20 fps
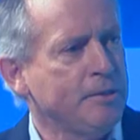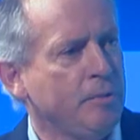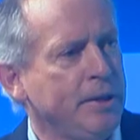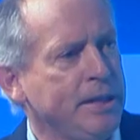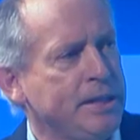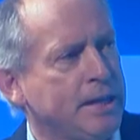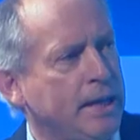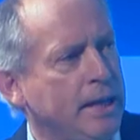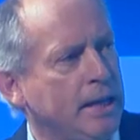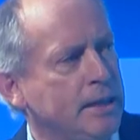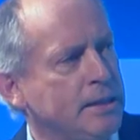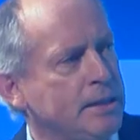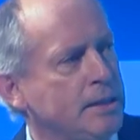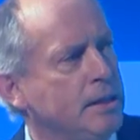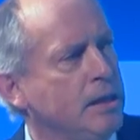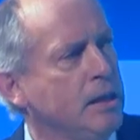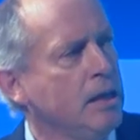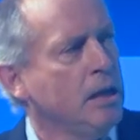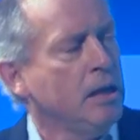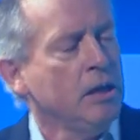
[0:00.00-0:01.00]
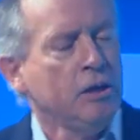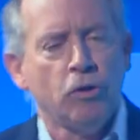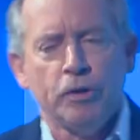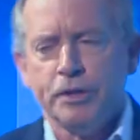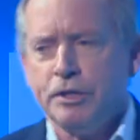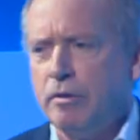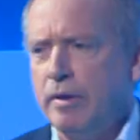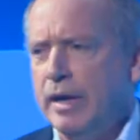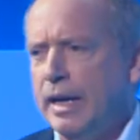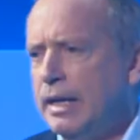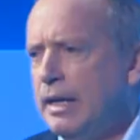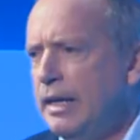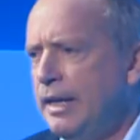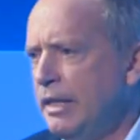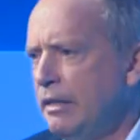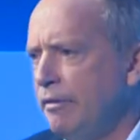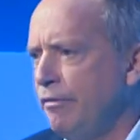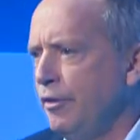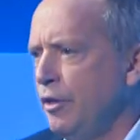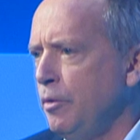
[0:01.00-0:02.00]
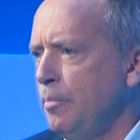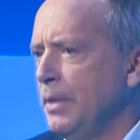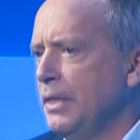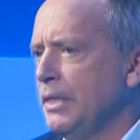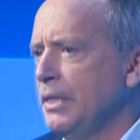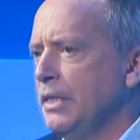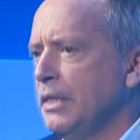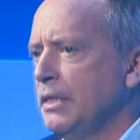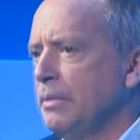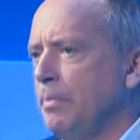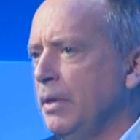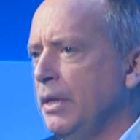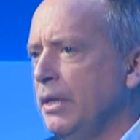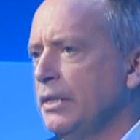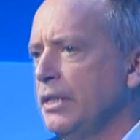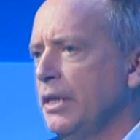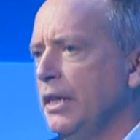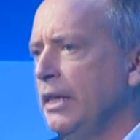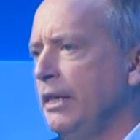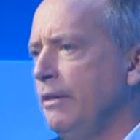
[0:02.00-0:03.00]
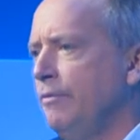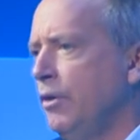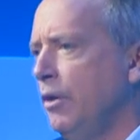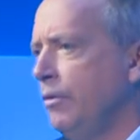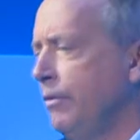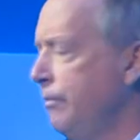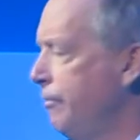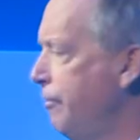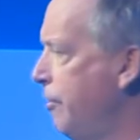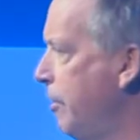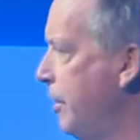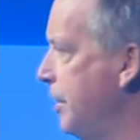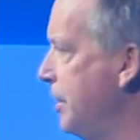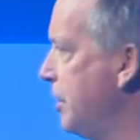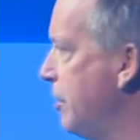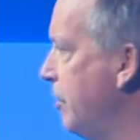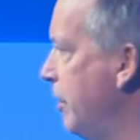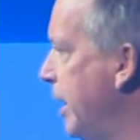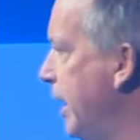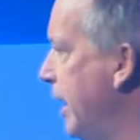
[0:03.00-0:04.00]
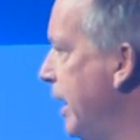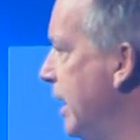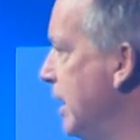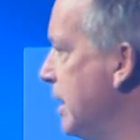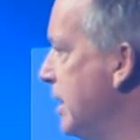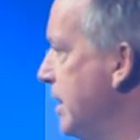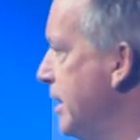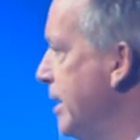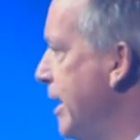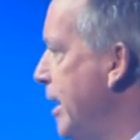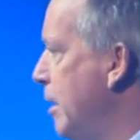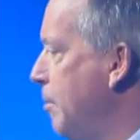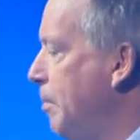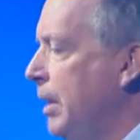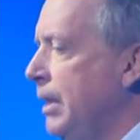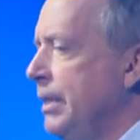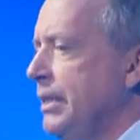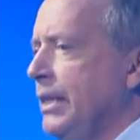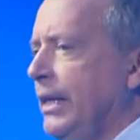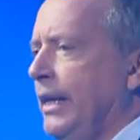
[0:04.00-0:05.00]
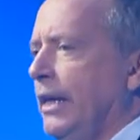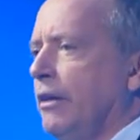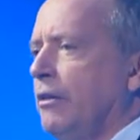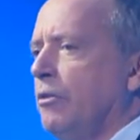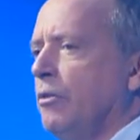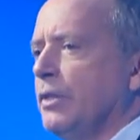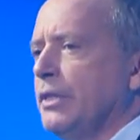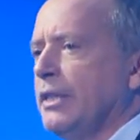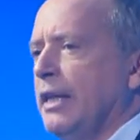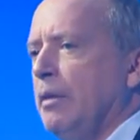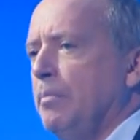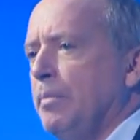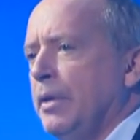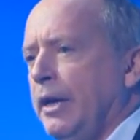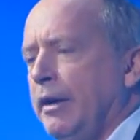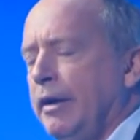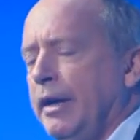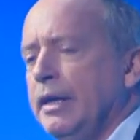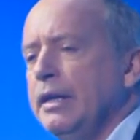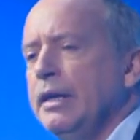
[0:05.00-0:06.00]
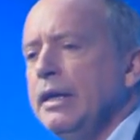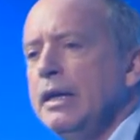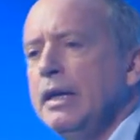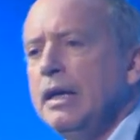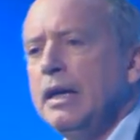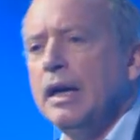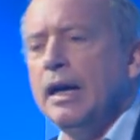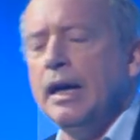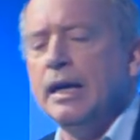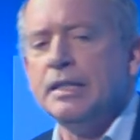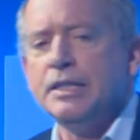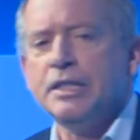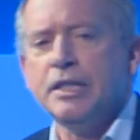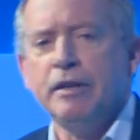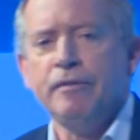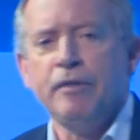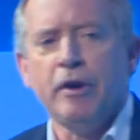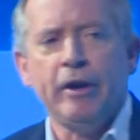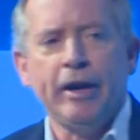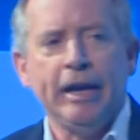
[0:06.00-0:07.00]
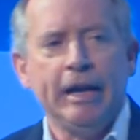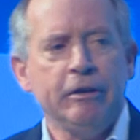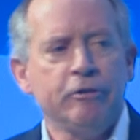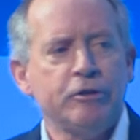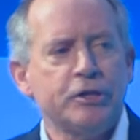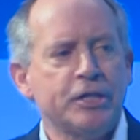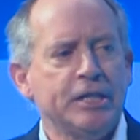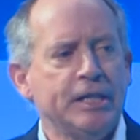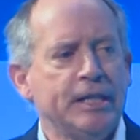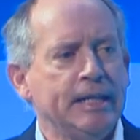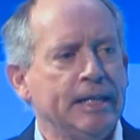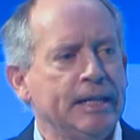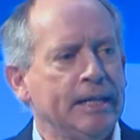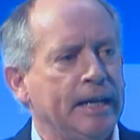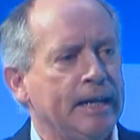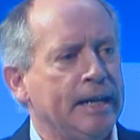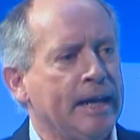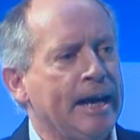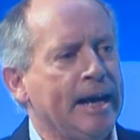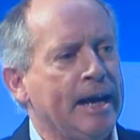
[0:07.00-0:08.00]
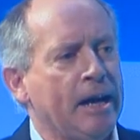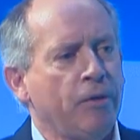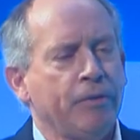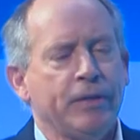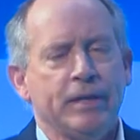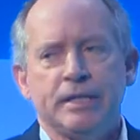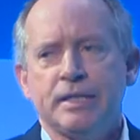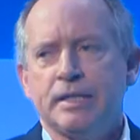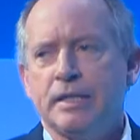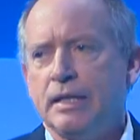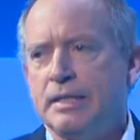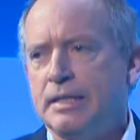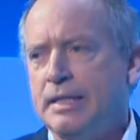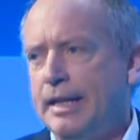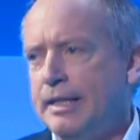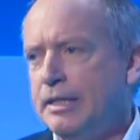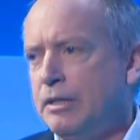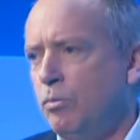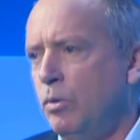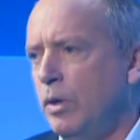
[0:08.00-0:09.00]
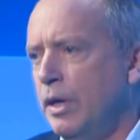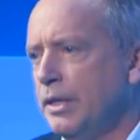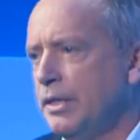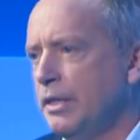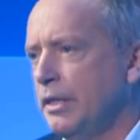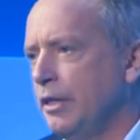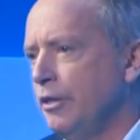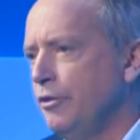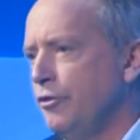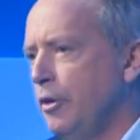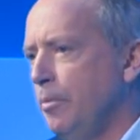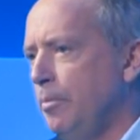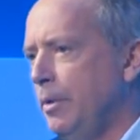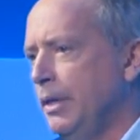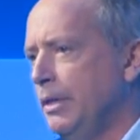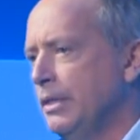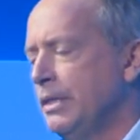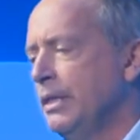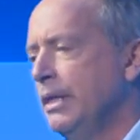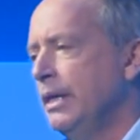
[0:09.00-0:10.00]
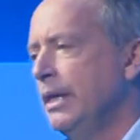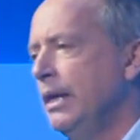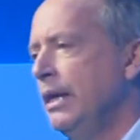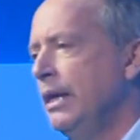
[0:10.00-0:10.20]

as retailers, not directly in the food business, but certainly involved in forestry and sustainability across that period. And so very interested in how this sector works and contributes.